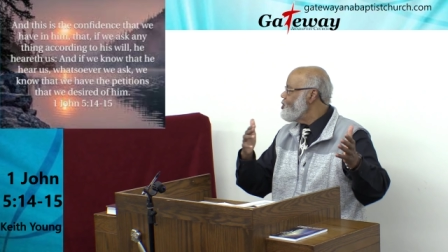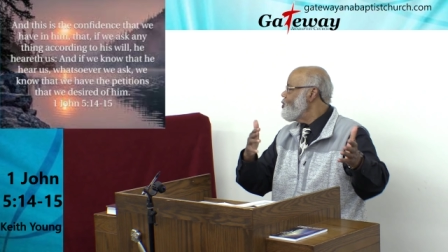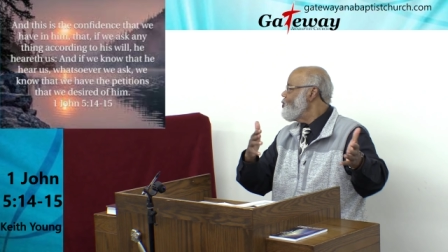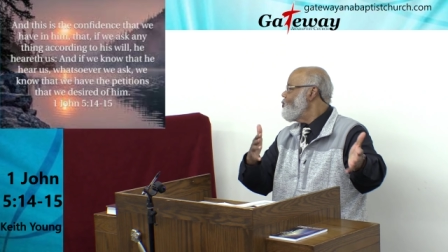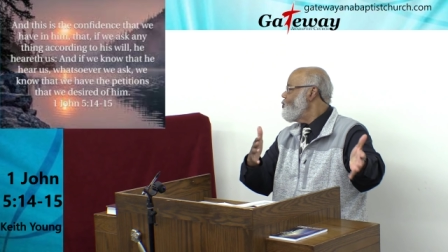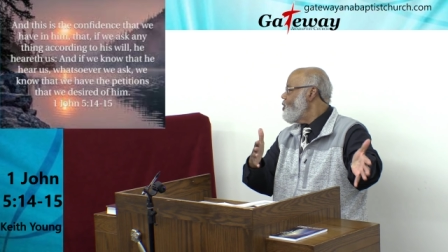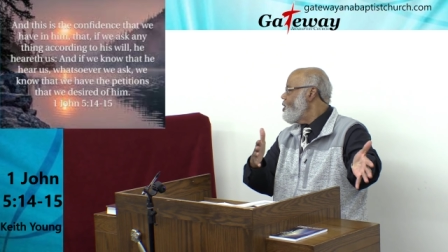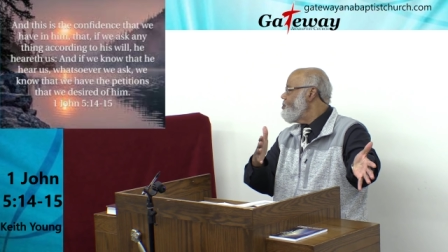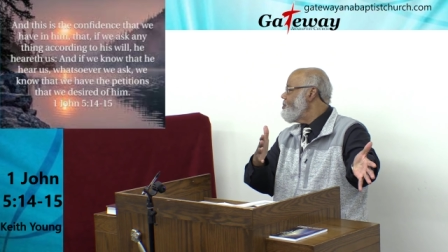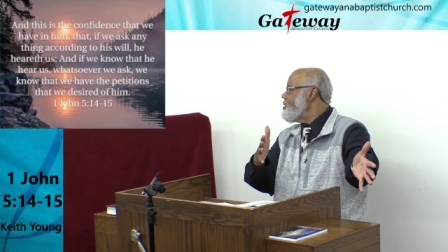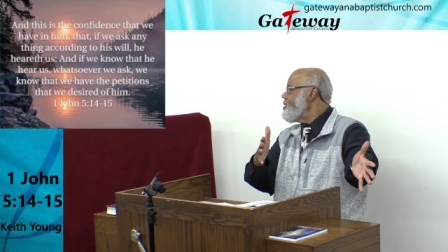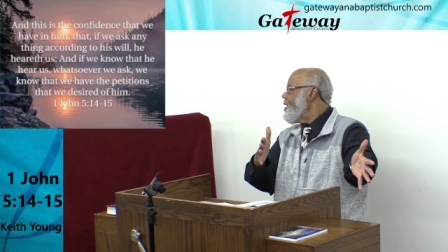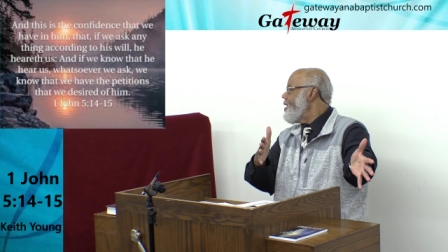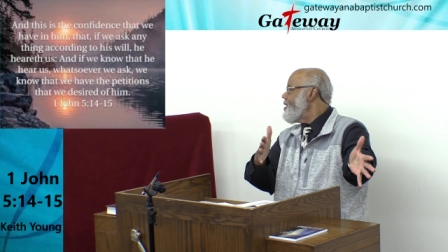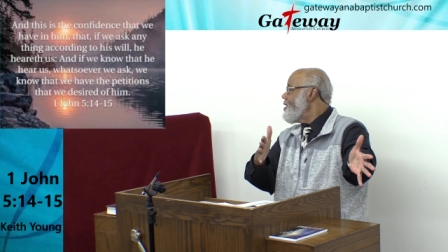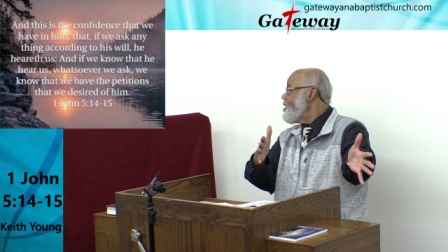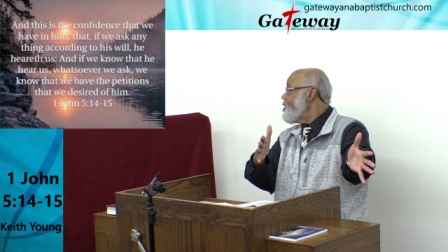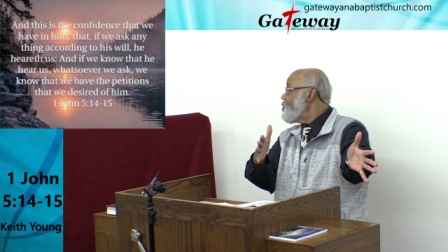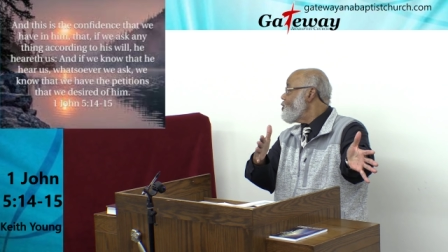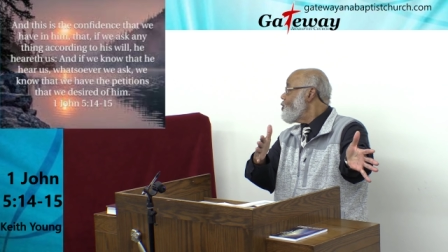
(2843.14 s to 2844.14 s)
is the woman
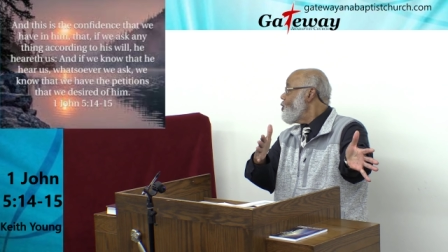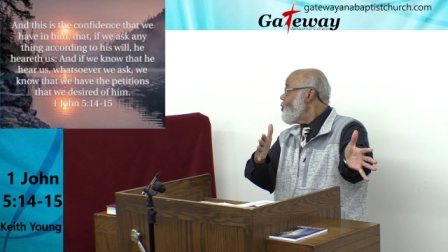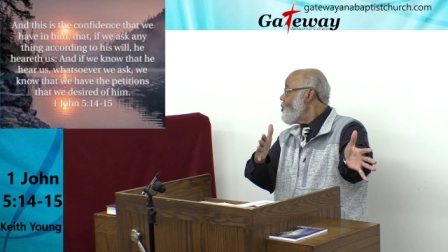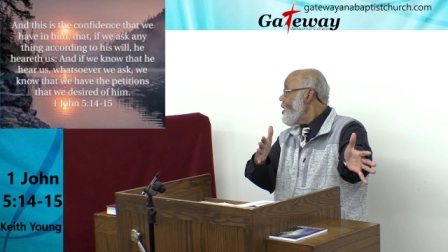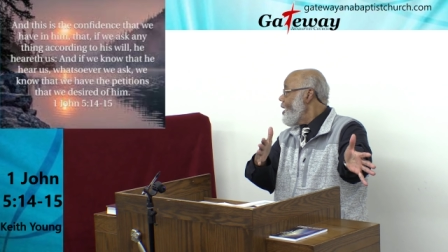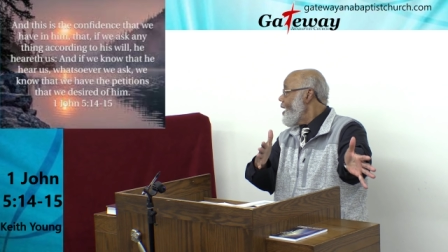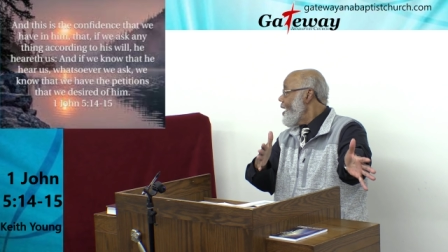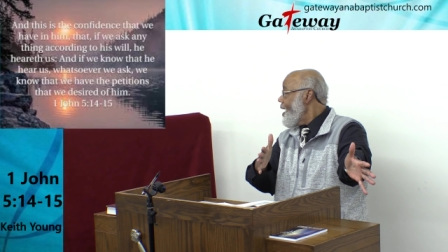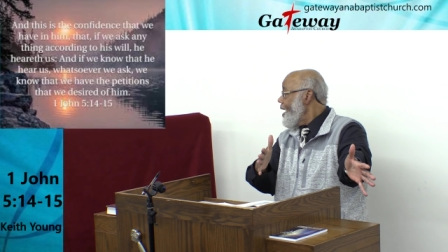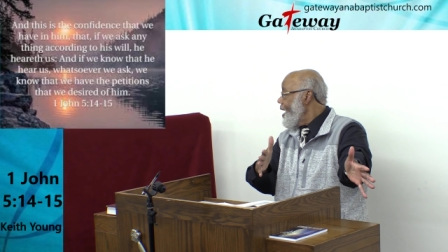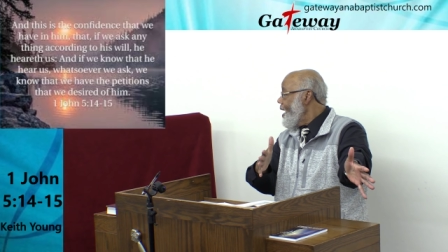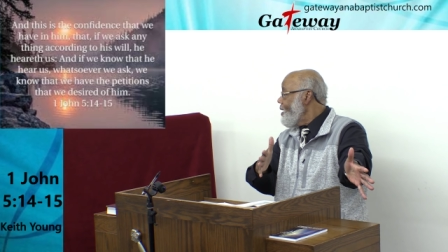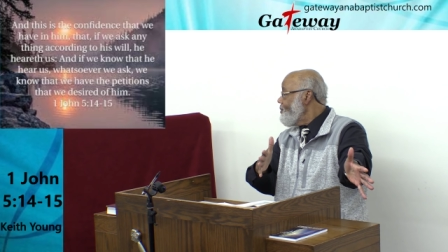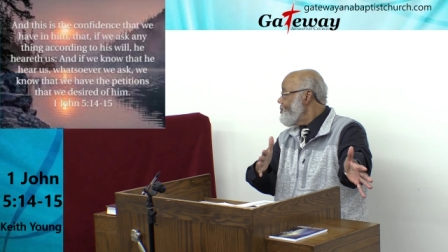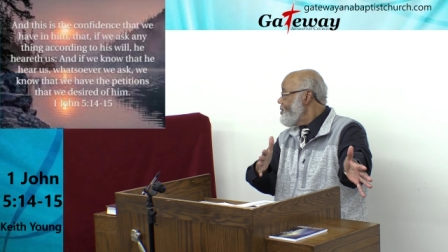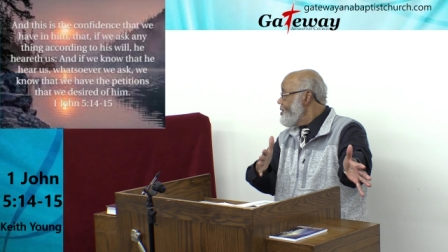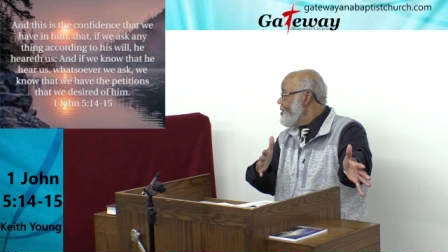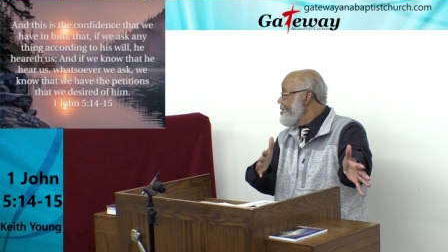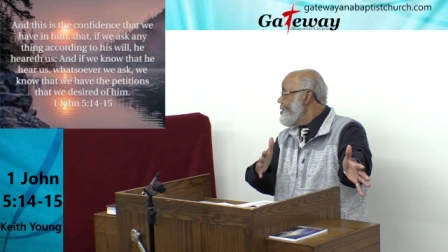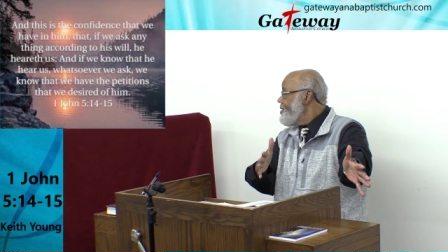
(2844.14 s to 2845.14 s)
that he's going to have
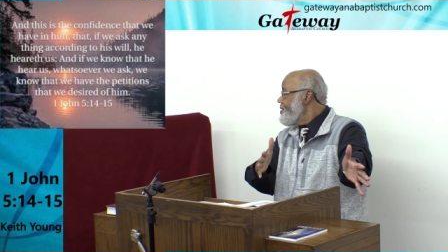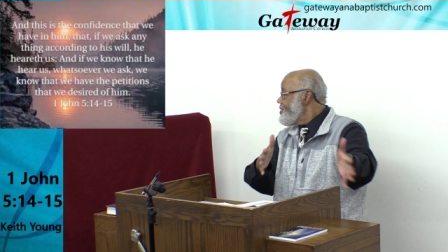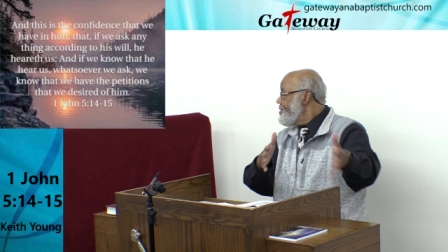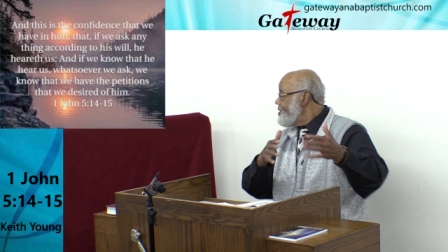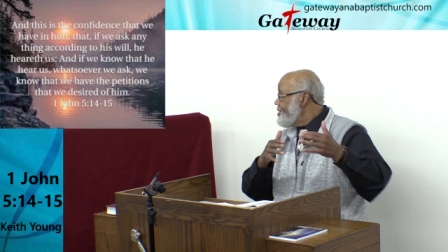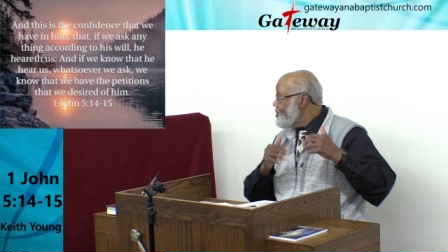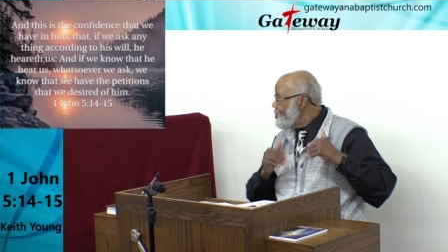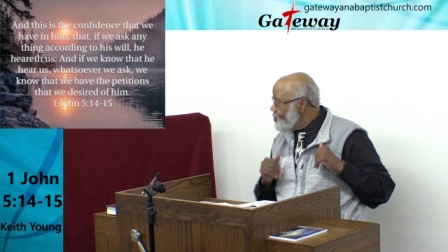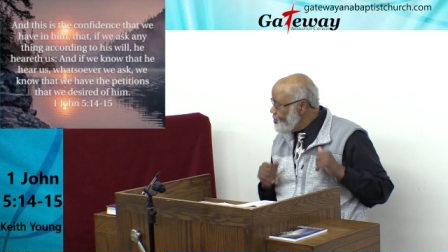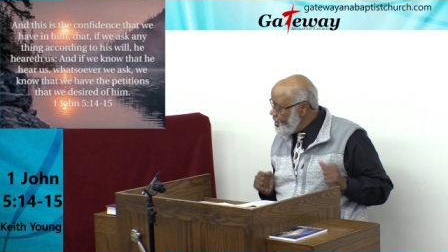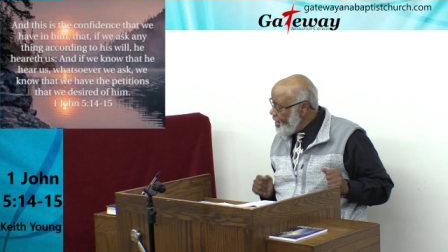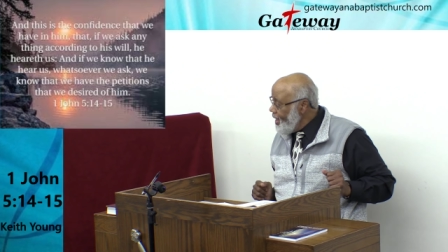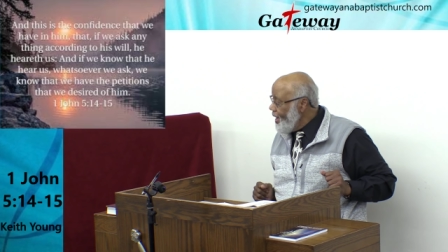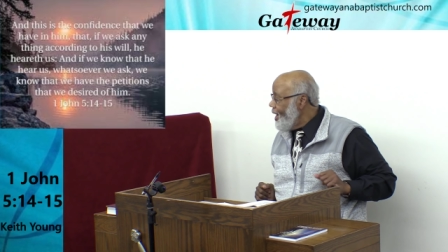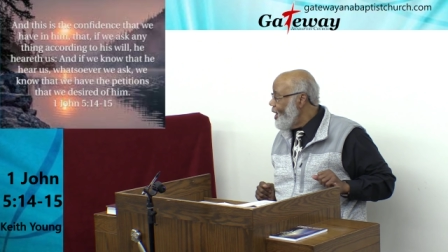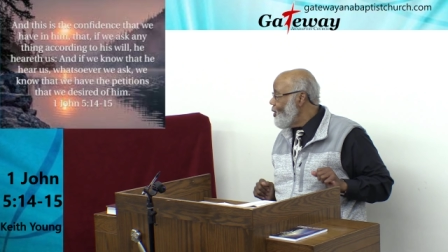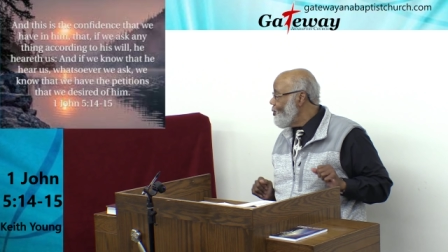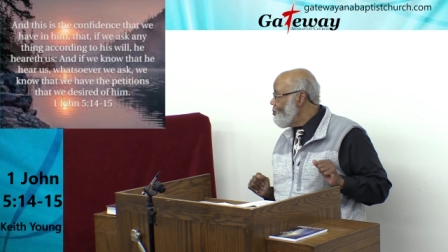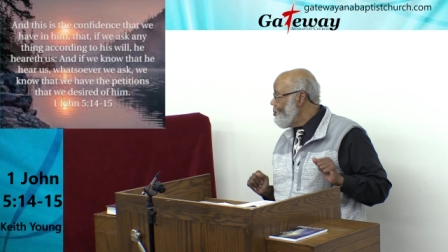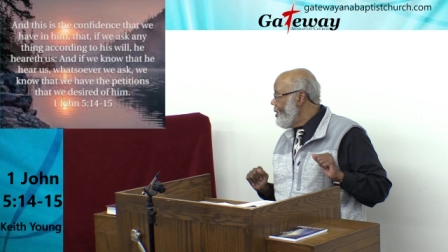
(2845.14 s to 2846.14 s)
this
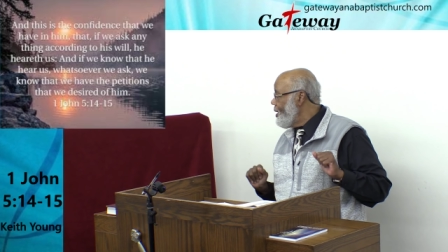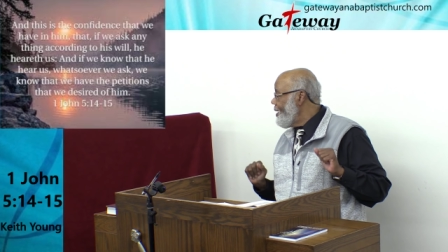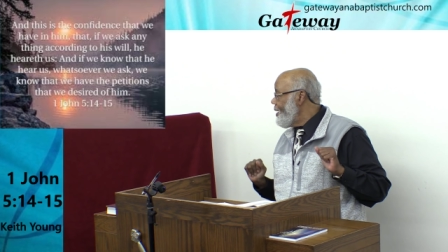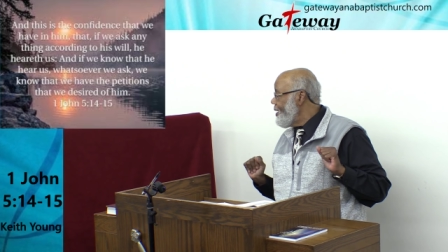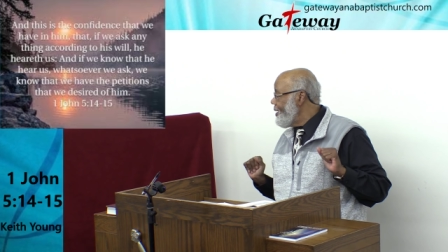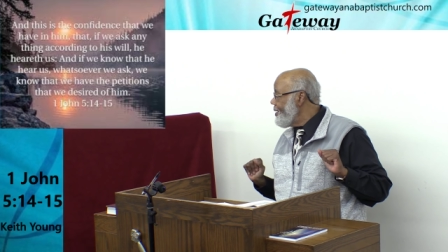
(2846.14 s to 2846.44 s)
child by.